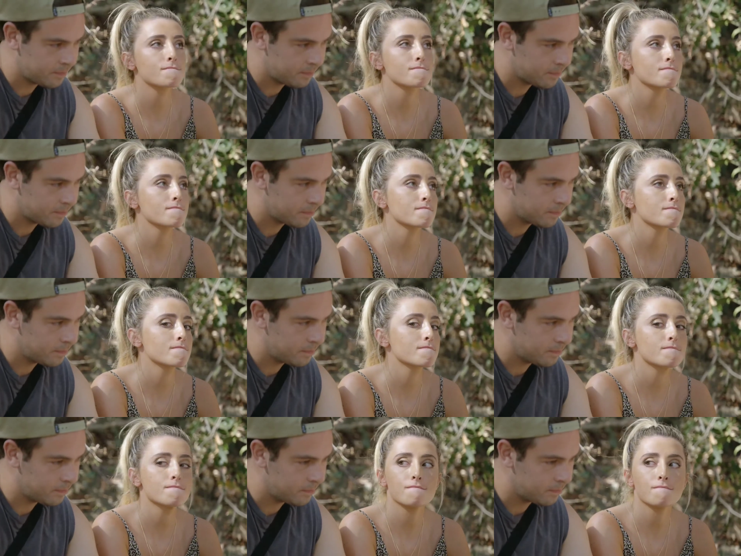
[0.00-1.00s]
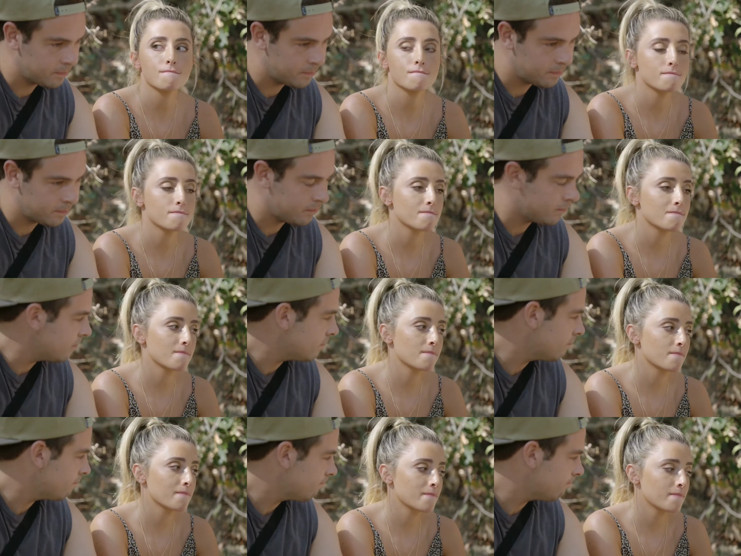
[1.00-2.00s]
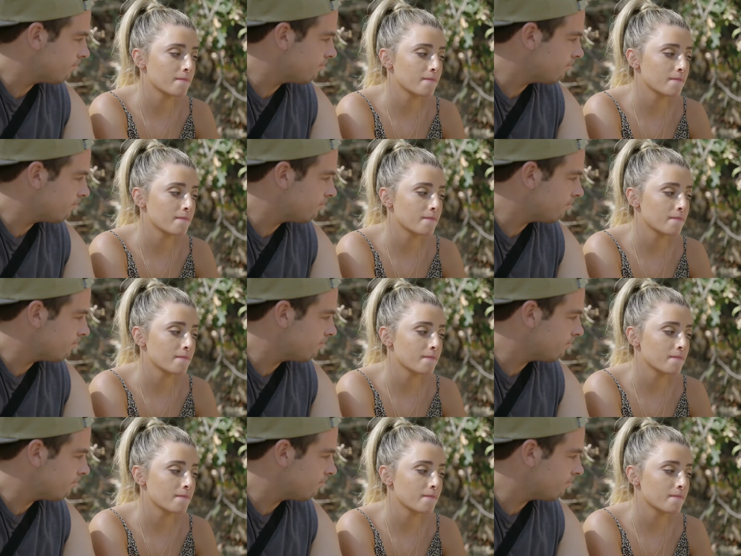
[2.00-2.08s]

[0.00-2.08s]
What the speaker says: (no one is talking)